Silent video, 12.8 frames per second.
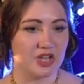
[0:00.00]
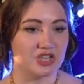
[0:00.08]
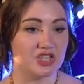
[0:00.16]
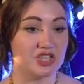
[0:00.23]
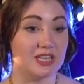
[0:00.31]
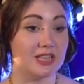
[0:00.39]

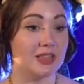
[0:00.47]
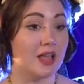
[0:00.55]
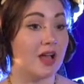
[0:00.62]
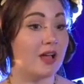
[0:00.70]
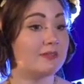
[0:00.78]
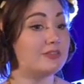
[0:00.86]
She
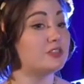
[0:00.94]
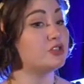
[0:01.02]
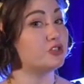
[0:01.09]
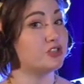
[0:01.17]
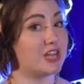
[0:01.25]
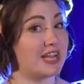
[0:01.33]
loved
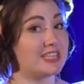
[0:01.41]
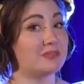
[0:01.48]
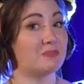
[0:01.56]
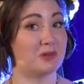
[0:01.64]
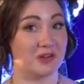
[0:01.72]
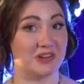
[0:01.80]
to
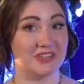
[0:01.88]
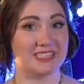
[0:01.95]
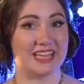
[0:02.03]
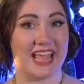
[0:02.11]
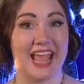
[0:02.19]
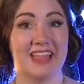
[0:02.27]
chase
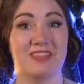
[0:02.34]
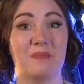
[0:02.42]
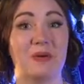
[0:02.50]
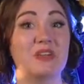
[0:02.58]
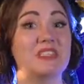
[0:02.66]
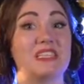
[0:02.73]
birds, and the
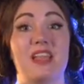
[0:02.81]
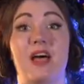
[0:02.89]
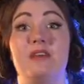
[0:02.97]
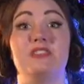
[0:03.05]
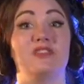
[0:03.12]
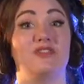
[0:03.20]
birds
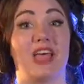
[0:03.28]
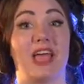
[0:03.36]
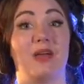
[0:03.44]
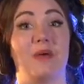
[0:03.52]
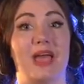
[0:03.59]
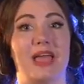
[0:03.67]
loved to
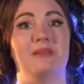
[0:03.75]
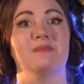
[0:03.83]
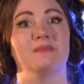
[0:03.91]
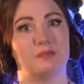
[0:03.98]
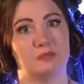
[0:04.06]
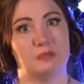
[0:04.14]
fly away,
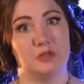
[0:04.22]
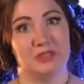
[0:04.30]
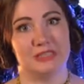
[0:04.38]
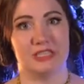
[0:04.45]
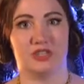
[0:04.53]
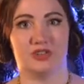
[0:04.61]
or
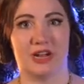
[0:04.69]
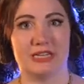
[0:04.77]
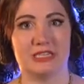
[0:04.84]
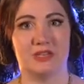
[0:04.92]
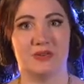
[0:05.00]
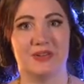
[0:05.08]
at least try
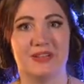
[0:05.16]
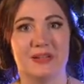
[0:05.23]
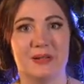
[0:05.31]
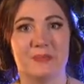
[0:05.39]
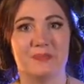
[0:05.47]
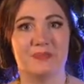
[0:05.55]
to.
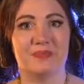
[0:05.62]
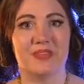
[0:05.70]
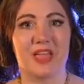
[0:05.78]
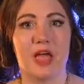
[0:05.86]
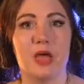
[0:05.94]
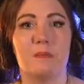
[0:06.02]

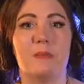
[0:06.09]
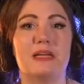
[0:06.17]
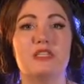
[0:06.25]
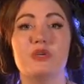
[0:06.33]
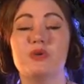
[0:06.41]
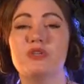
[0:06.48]
My
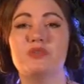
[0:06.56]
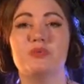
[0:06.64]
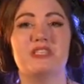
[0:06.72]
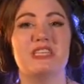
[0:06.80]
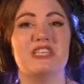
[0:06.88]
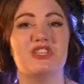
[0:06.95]
tutors
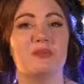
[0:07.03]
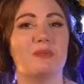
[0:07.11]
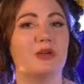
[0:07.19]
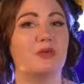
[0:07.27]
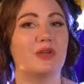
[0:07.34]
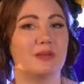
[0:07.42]
were teaching
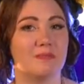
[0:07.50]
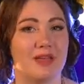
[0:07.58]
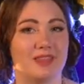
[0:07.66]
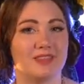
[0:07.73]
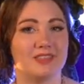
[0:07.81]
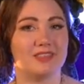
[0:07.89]
me Greek
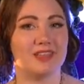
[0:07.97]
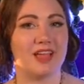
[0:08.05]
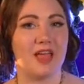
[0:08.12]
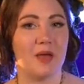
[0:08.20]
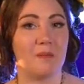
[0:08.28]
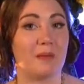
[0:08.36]
myths.
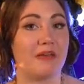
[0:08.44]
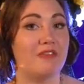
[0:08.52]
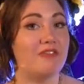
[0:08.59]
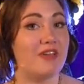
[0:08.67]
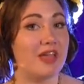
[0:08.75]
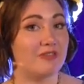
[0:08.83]
My
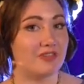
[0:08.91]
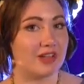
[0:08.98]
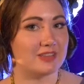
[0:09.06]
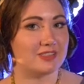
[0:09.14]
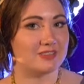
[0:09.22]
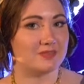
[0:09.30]

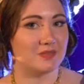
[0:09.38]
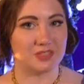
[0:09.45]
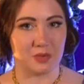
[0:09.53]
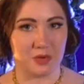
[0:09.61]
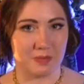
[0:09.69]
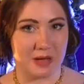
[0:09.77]
favorite
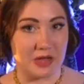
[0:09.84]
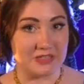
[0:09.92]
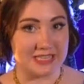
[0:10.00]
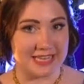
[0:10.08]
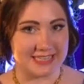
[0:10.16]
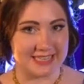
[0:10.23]
was the one
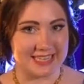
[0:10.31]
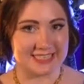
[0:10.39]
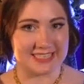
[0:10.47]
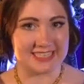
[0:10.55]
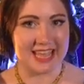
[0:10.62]
about Daedalus.